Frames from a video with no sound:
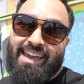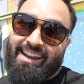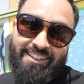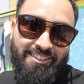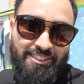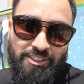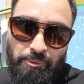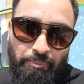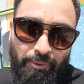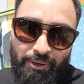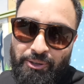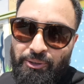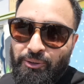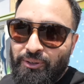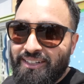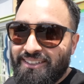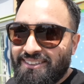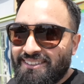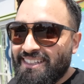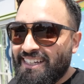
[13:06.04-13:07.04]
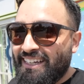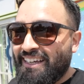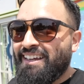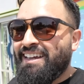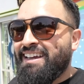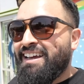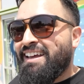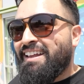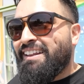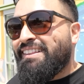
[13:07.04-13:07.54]
and it's super cool to see.
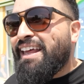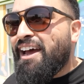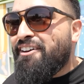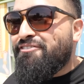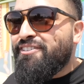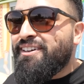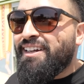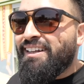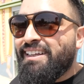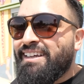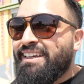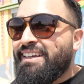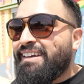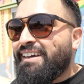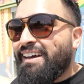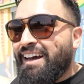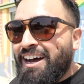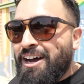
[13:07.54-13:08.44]
Definitely